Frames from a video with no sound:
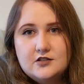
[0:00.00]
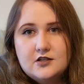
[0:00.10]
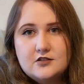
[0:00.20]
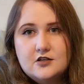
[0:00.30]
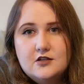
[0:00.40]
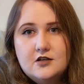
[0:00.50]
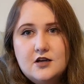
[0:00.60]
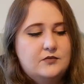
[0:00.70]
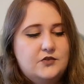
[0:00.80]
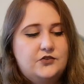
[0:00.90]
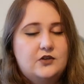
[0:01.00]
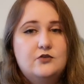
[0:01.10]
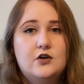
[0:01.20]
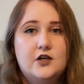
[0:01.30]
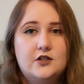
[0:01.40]
addiction. So
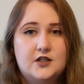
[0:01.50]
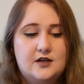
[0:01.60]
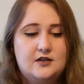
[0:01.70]
not only